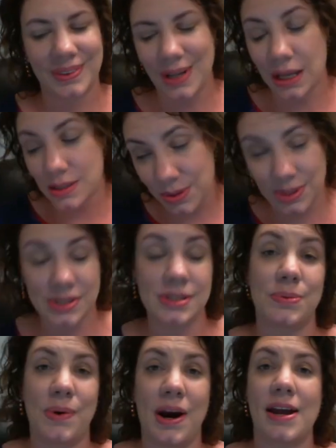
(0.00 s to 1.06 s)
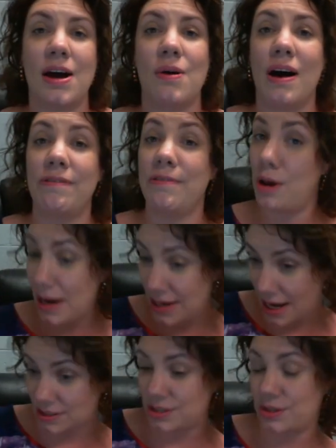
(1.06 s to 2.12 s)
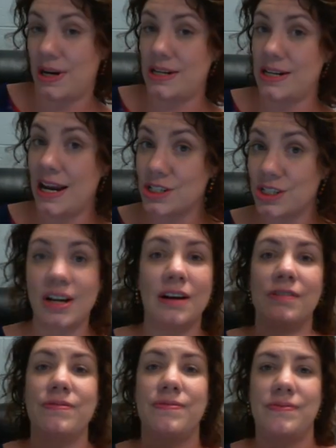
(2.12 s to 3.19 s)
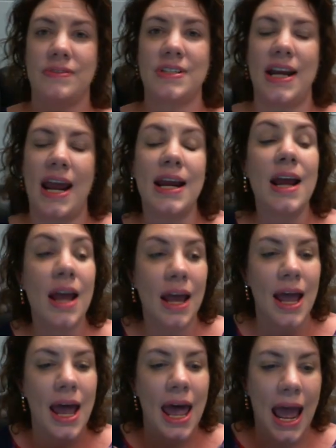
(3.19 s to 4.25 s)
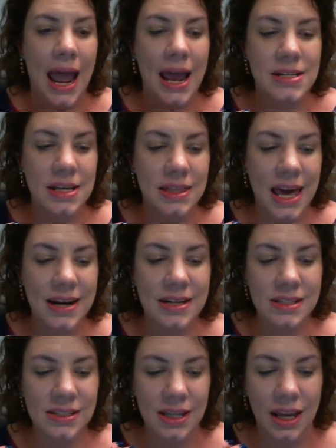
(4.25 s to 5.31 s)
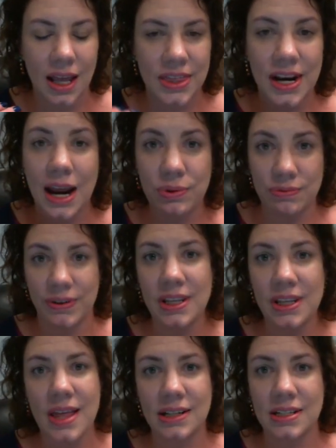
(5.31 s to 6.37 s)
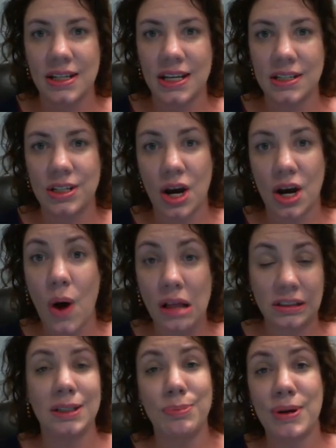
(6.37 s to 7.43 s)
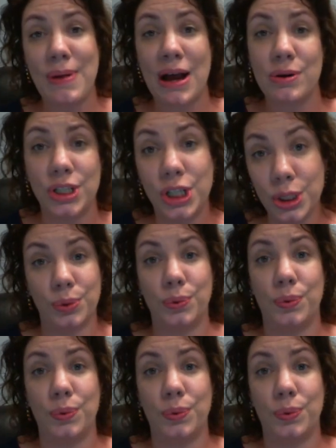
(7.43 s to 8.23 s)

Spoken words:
And so this is where I go off on my next great tangent of today. And that is that I would really like to get to know a little bit about you